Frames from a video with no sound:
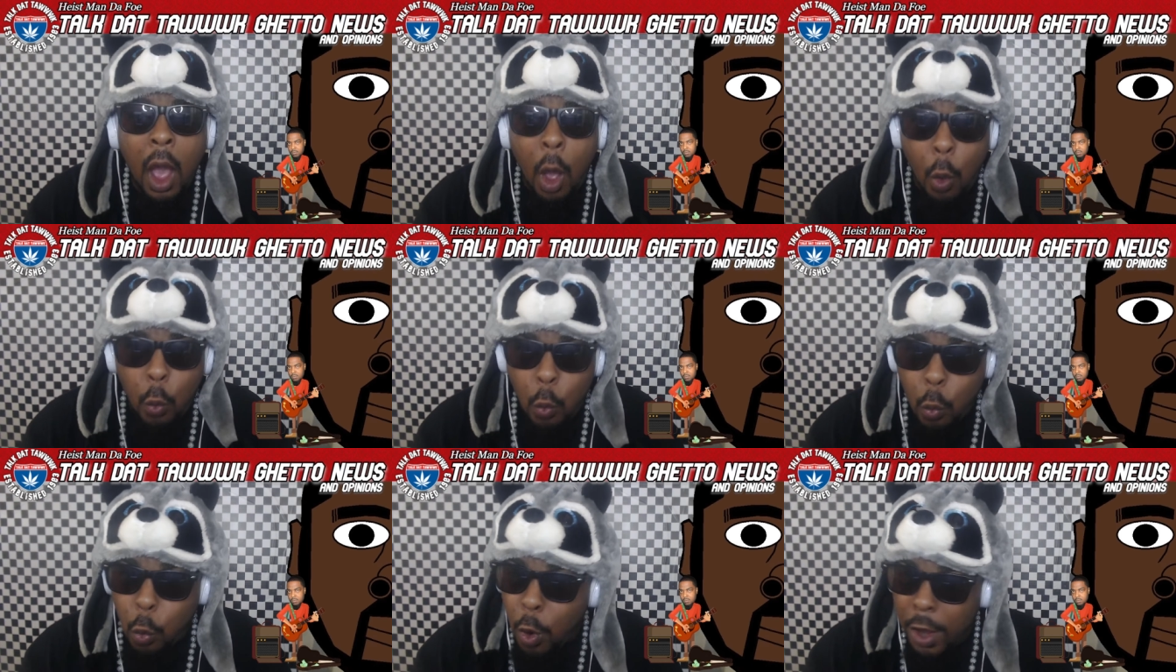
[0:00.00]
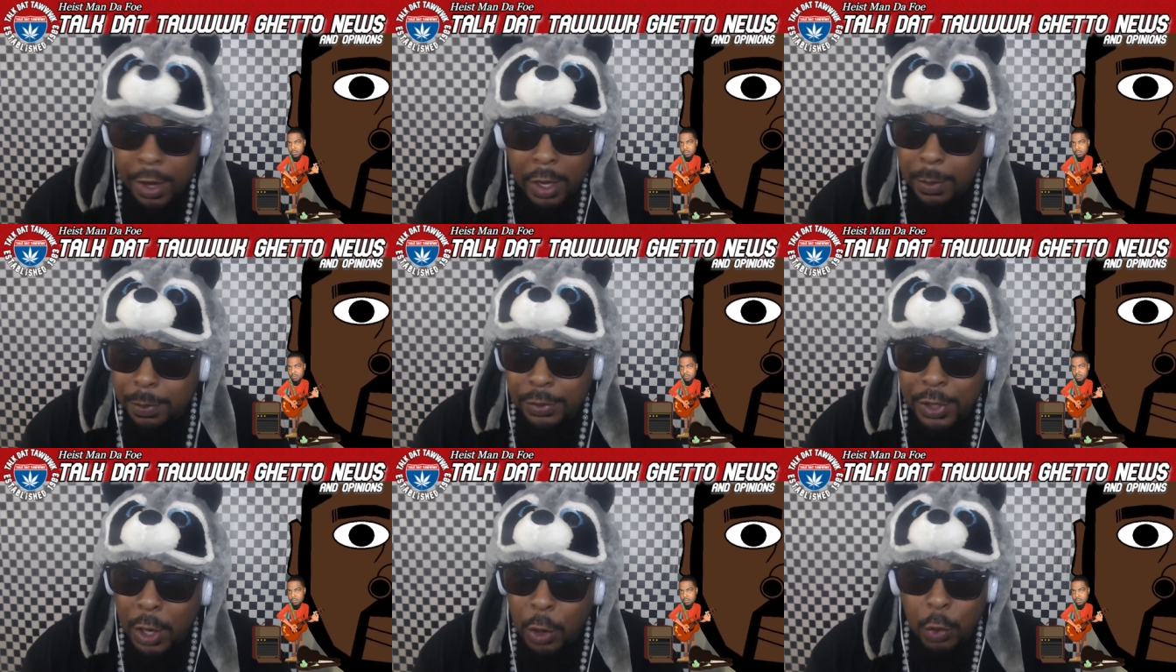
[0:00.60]
What up,
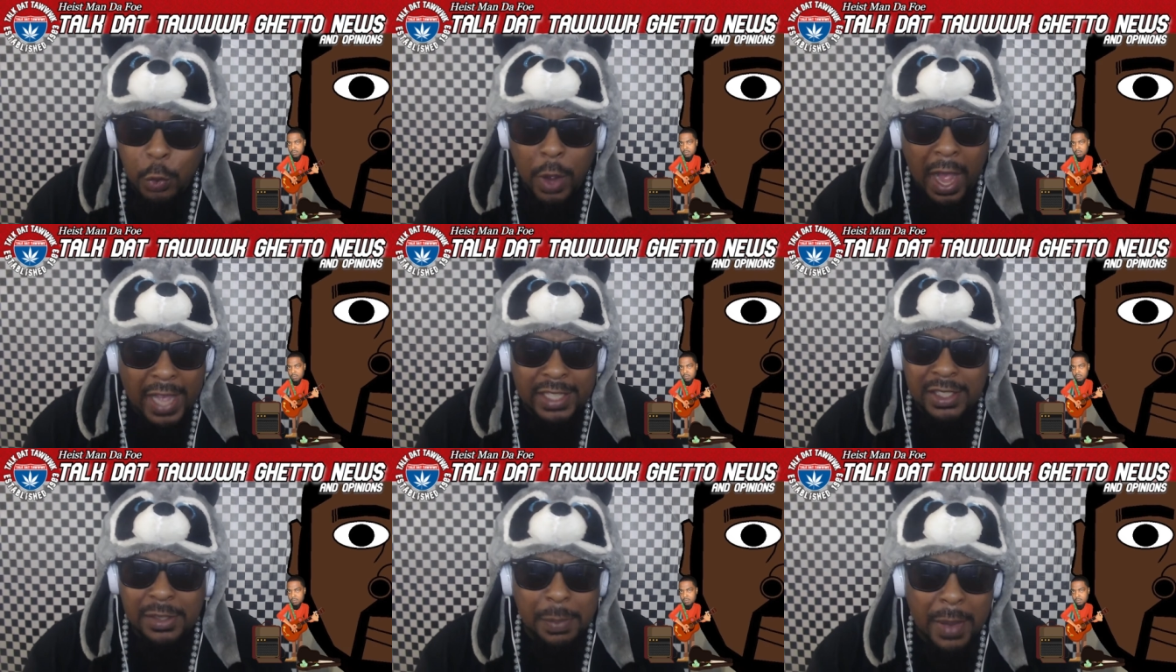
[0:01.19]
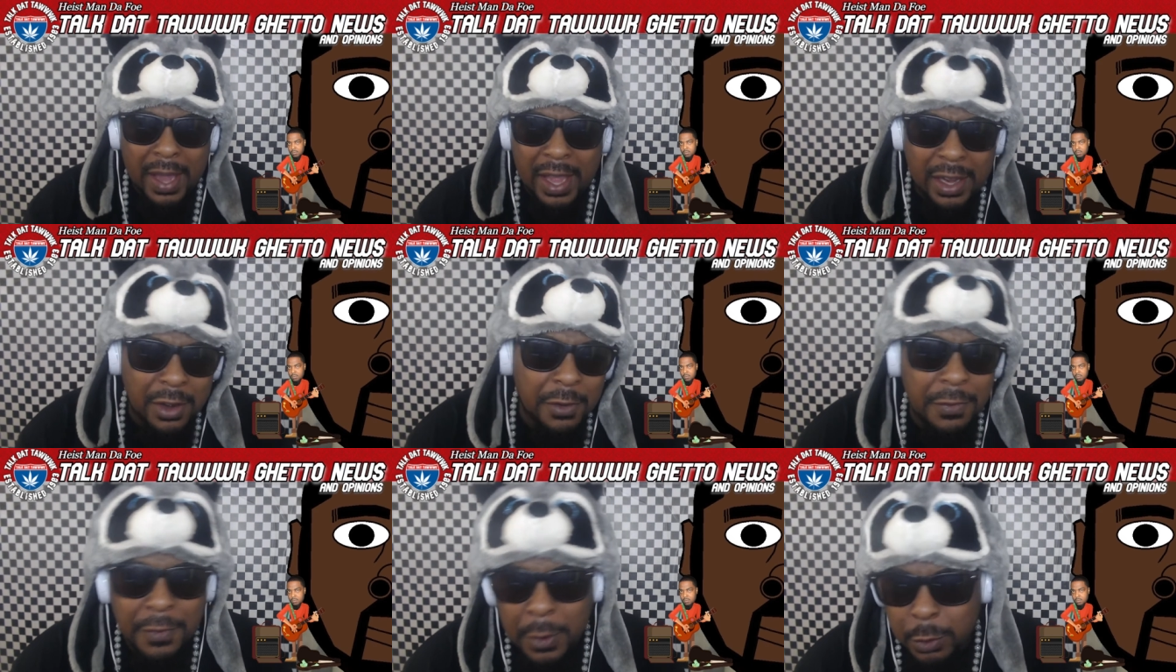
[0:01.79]
though? Heist Man
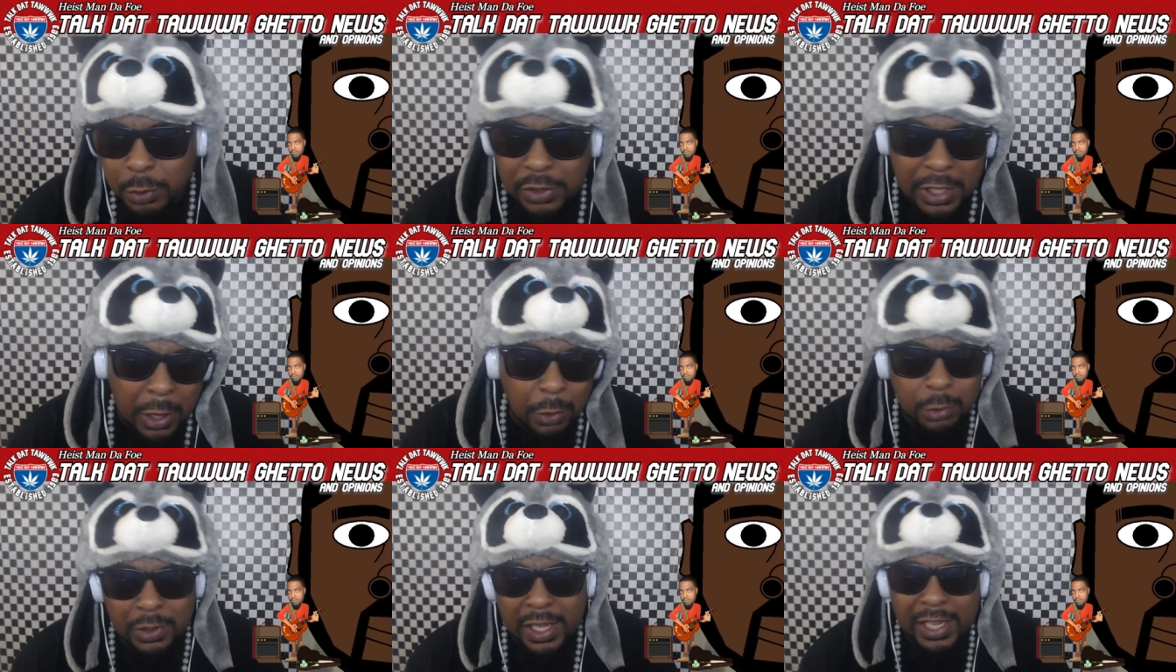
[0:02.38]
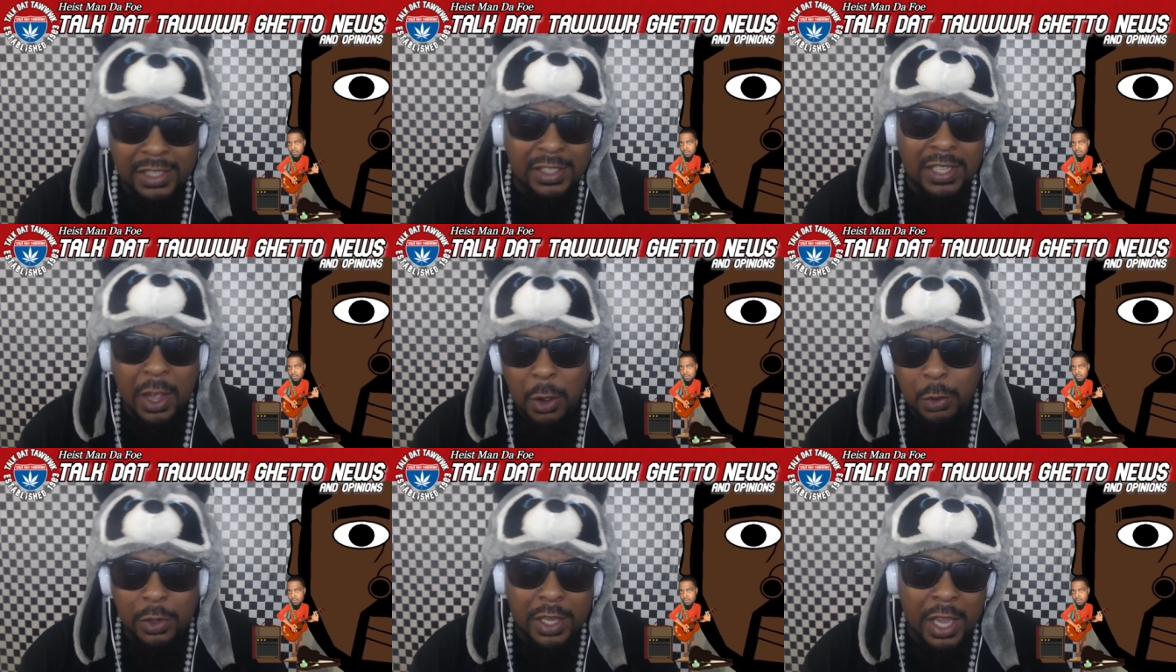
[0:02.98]
the foe talk that
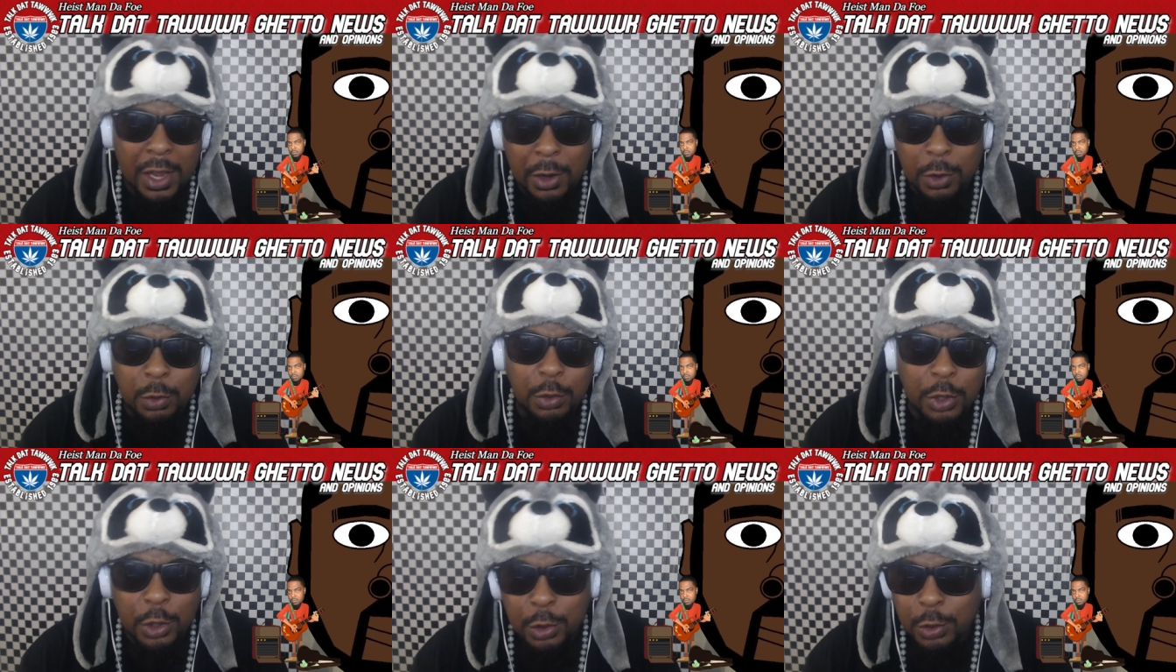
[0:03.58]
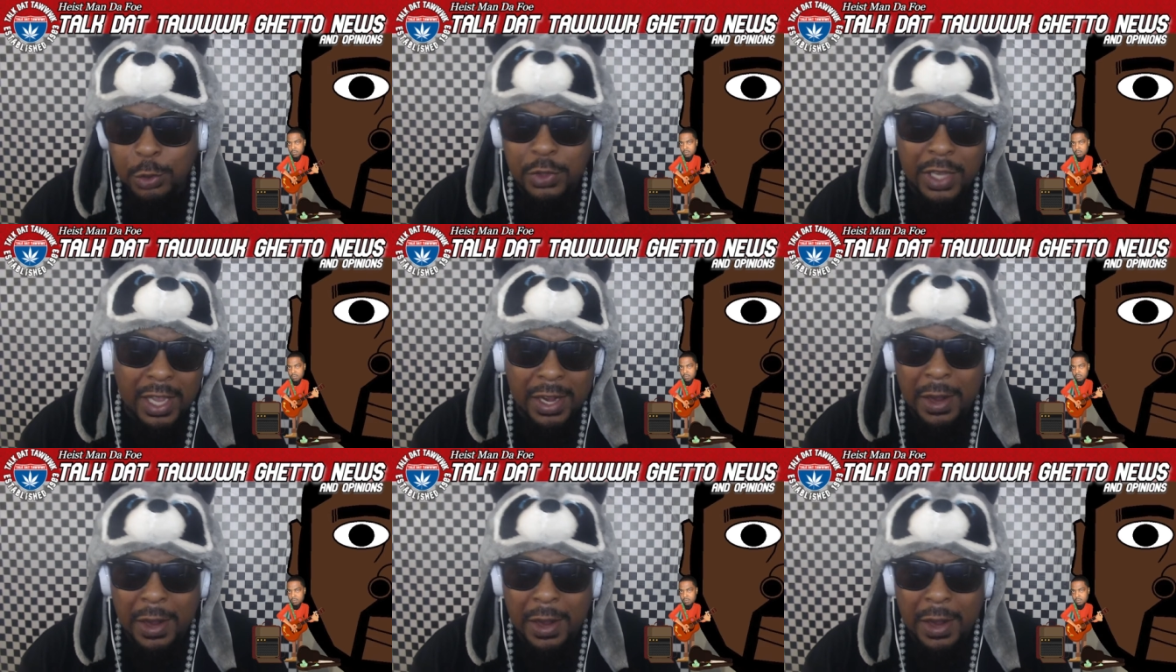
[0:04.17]
talk ghetto news and